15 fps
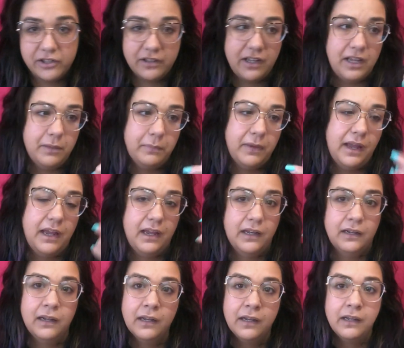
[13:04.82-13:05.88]
them
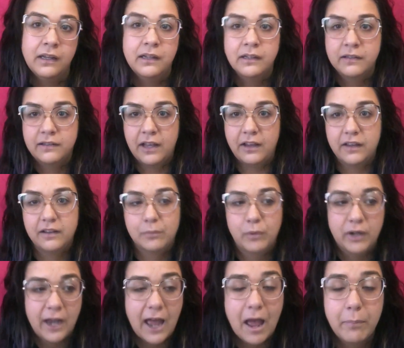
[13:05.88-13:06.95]
and telling them what
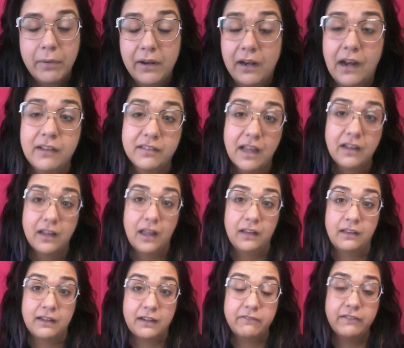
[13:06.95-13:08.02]
happened, and I sent
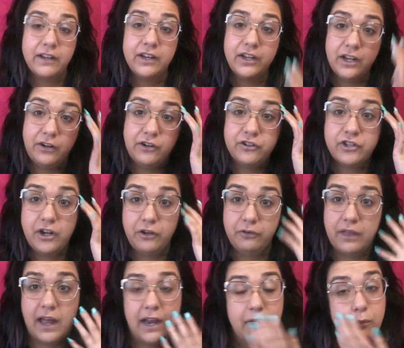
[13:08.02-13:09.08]
like a video to show
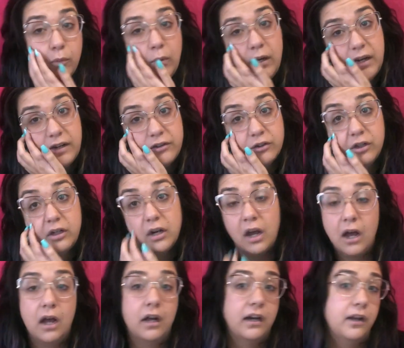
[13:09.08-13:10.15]
that it wouldn't turn
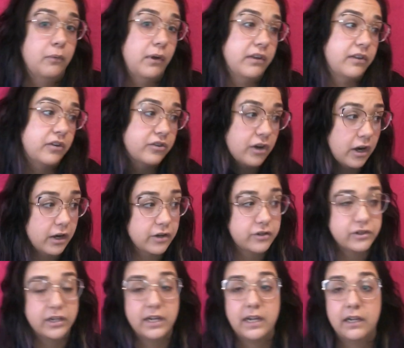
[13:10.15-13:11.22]
on, it wasn't
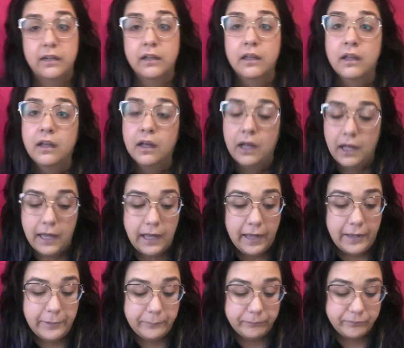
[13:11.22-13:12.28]
charging,
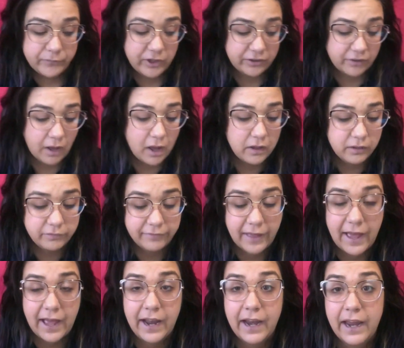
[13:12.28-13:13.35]
just all of
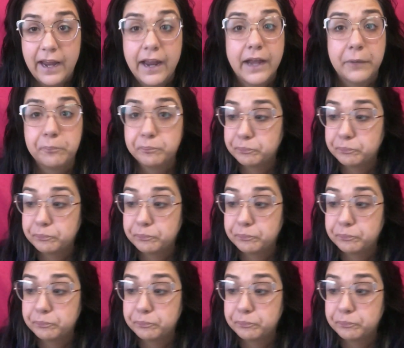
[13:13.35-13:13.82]
that. And